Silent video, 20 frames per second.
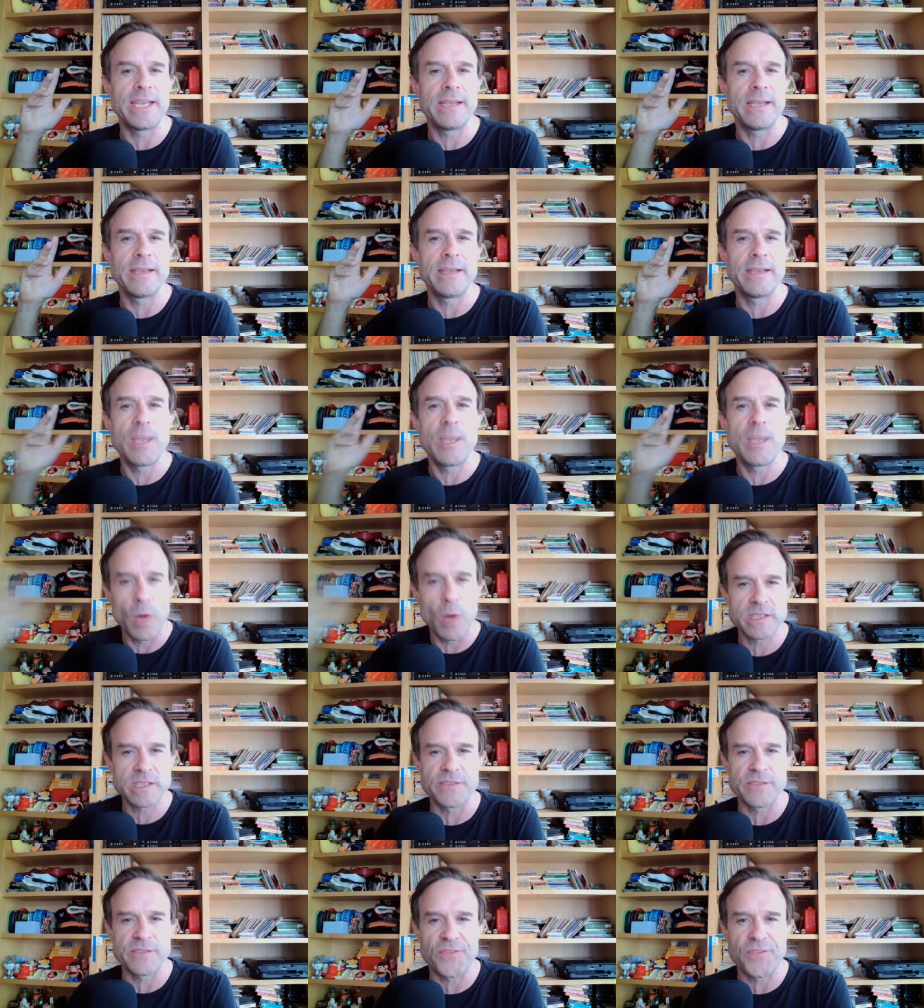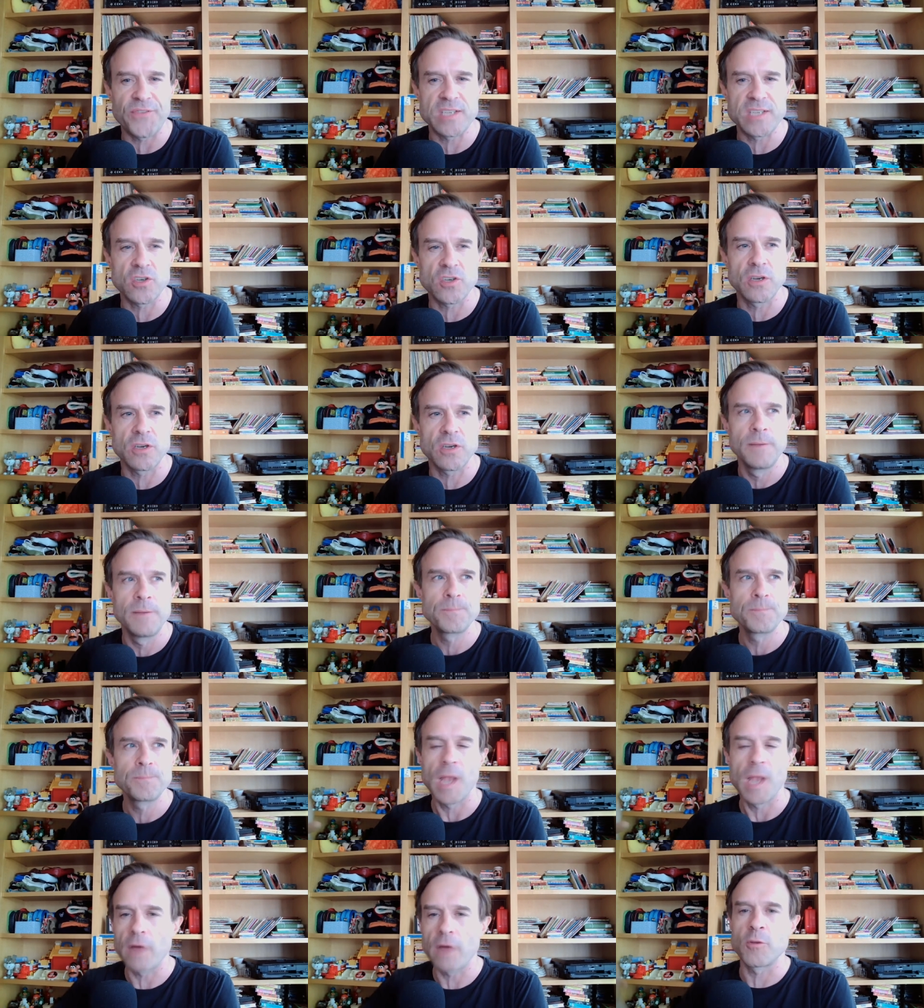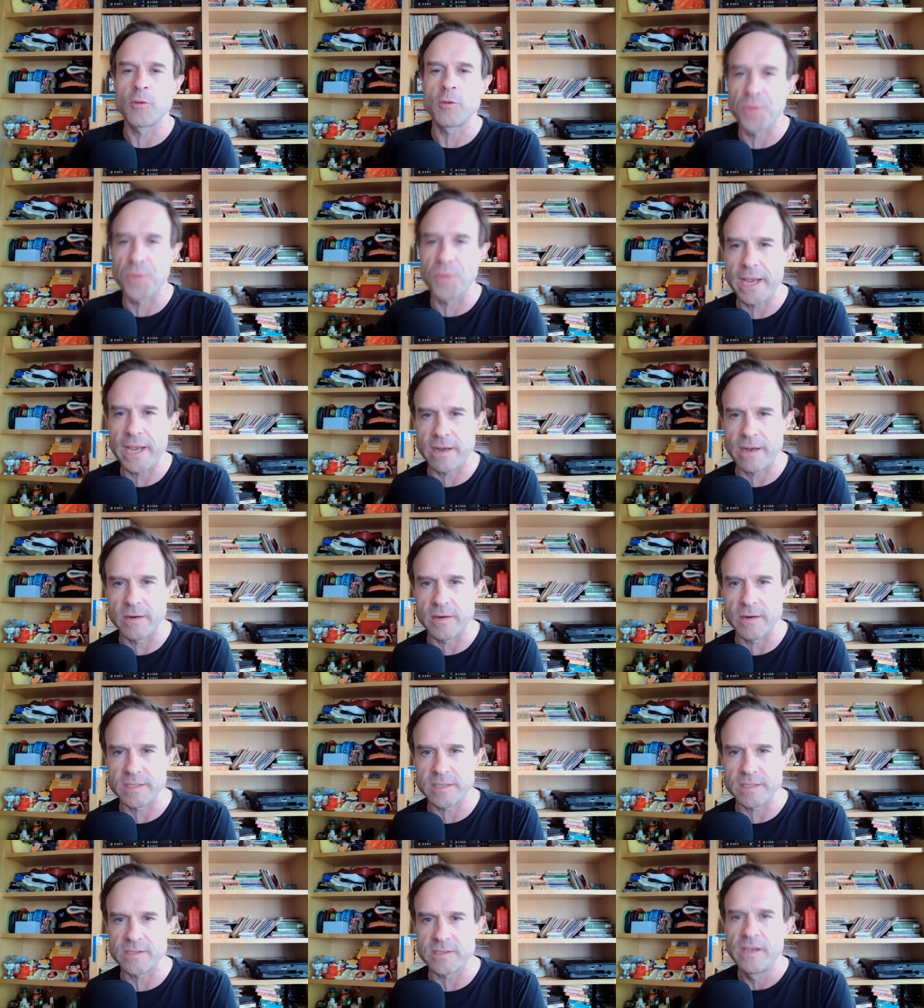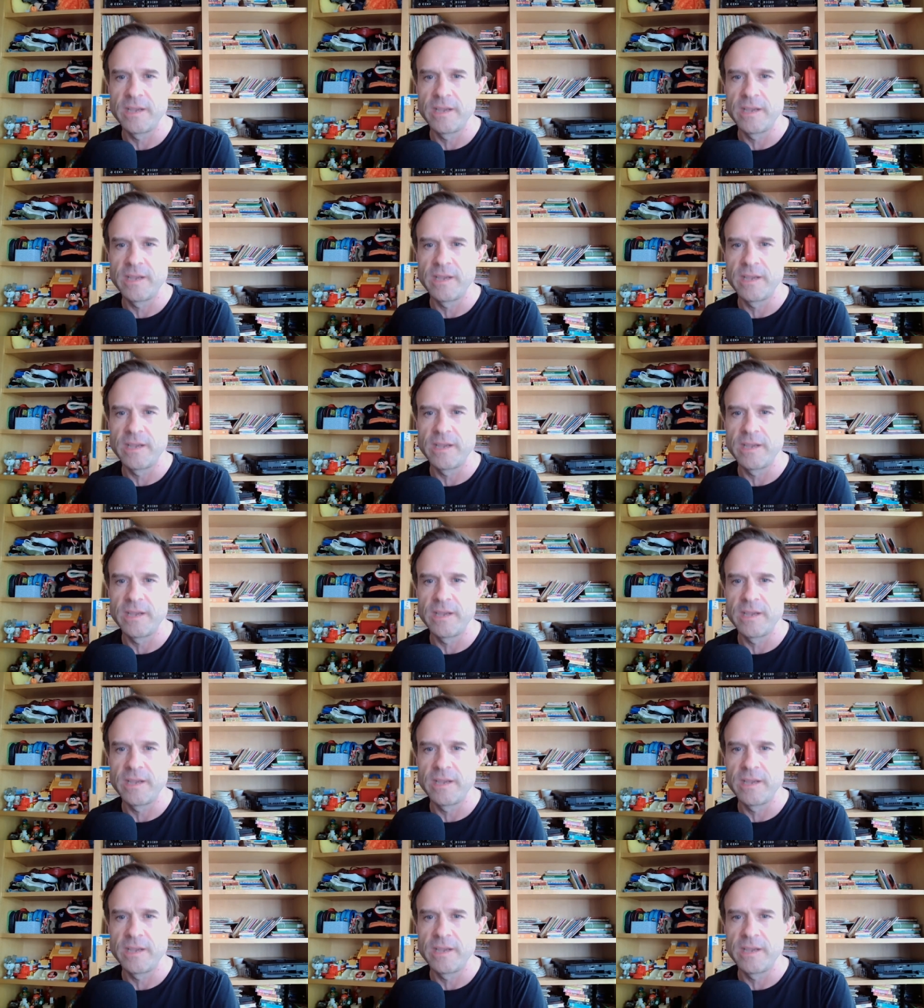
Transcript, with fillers: he wants to feature other blind artists